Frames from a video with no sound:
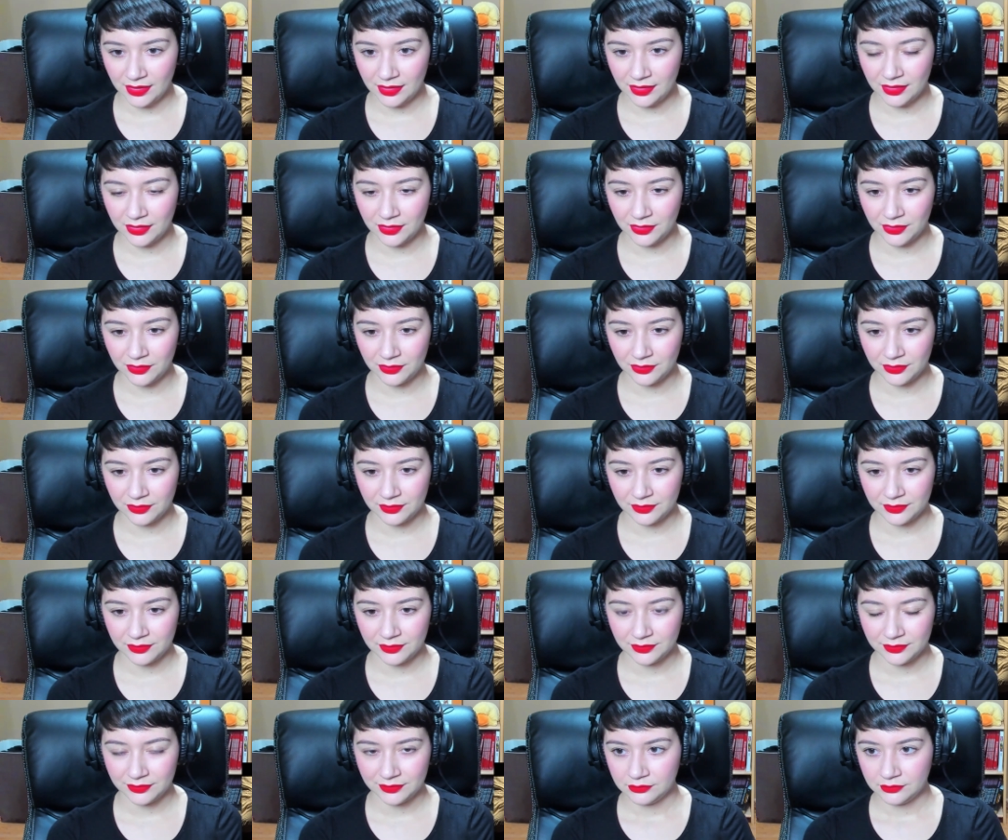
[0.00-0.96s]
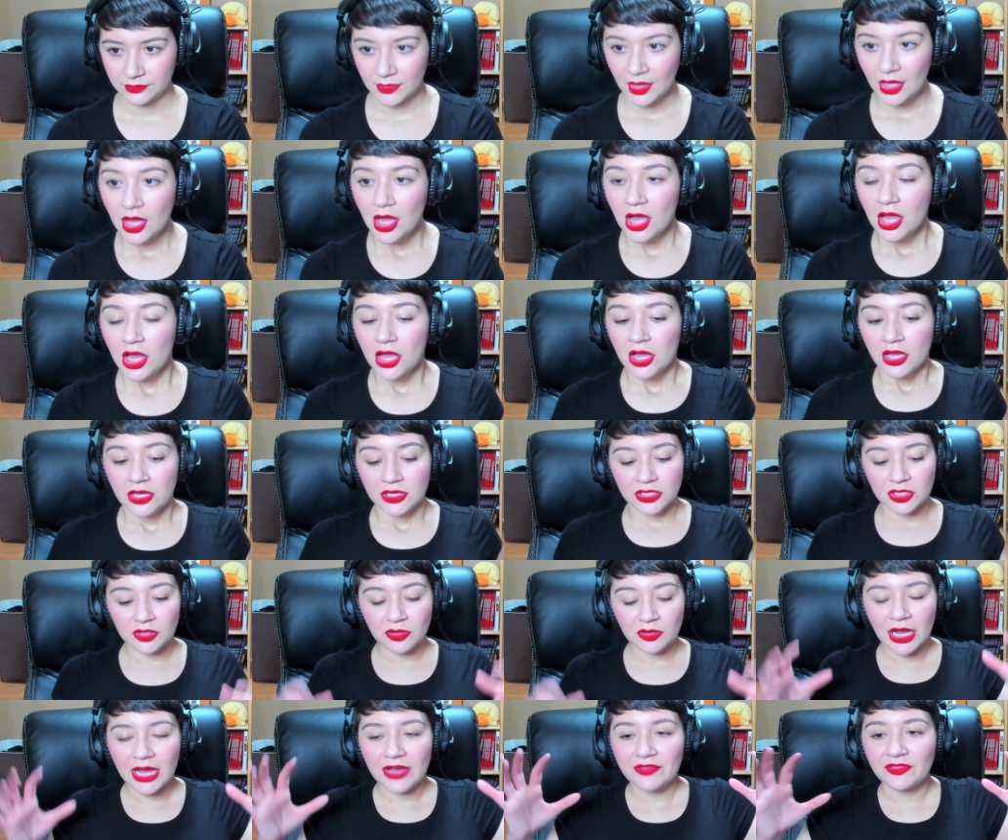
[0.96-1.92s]
Oh.
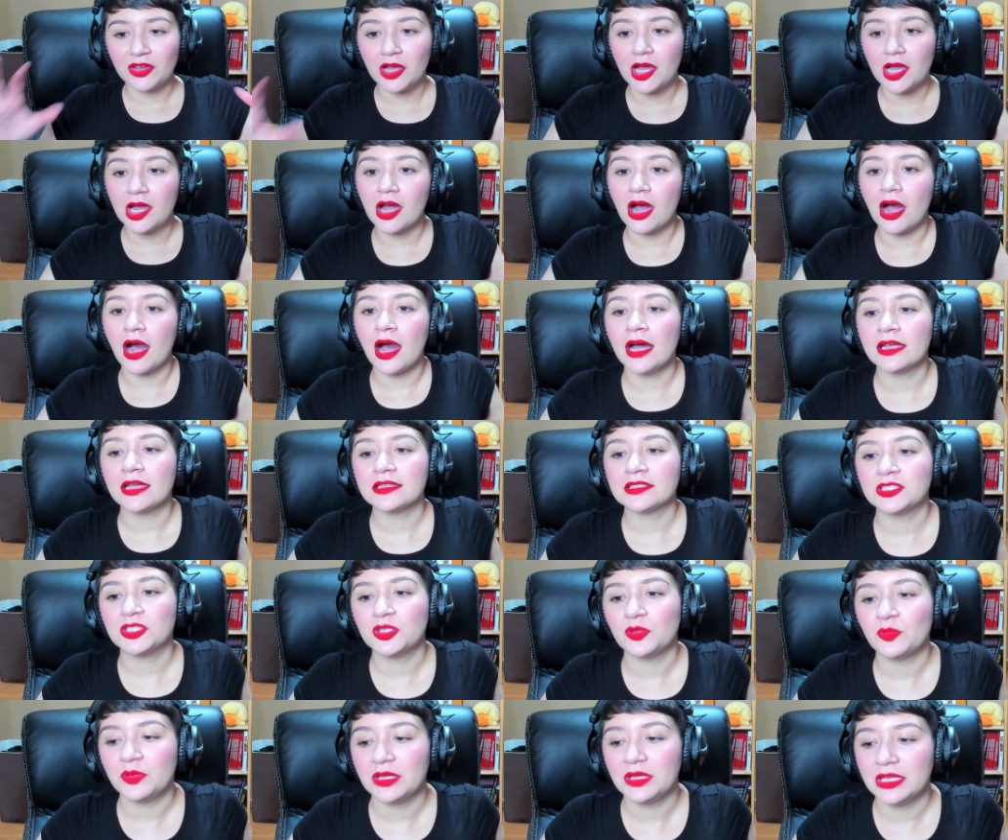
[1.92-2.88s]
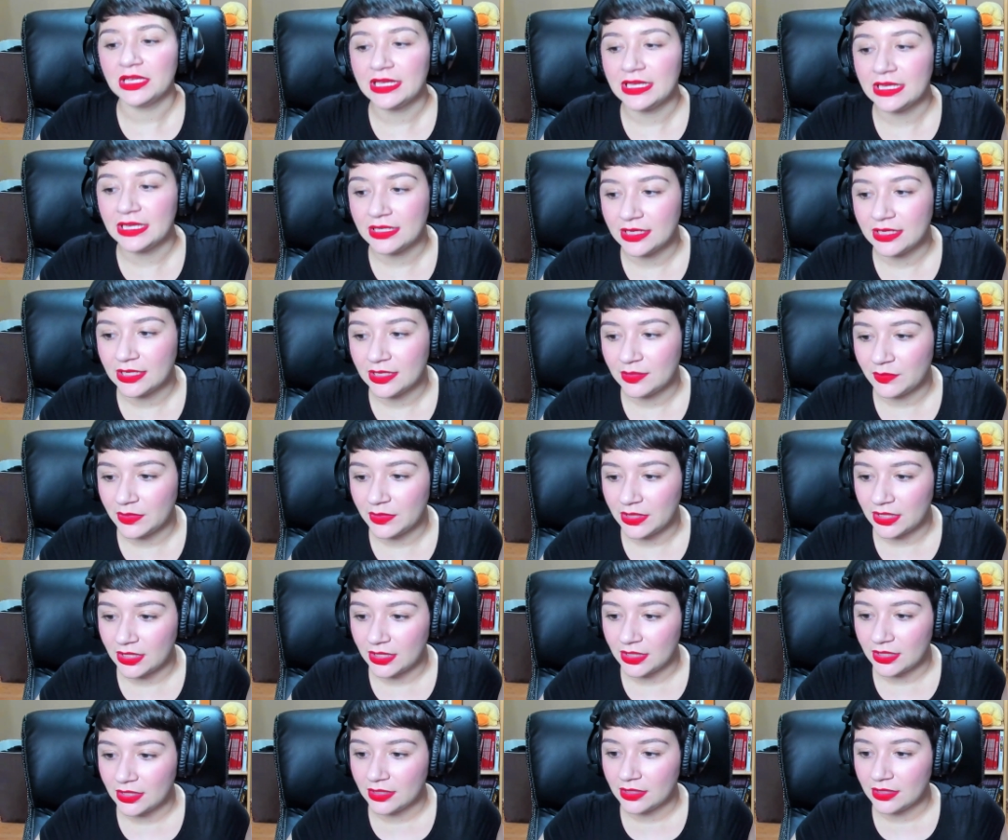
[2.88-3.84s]
You have got to be kidding
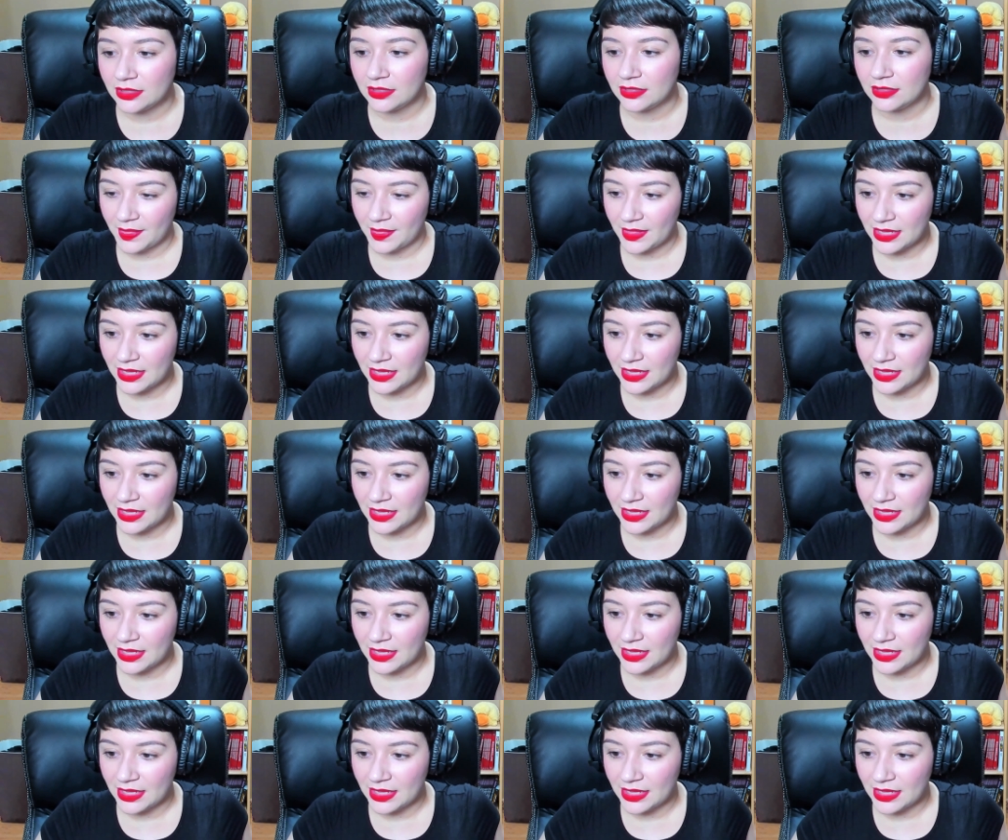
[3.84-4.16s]
me.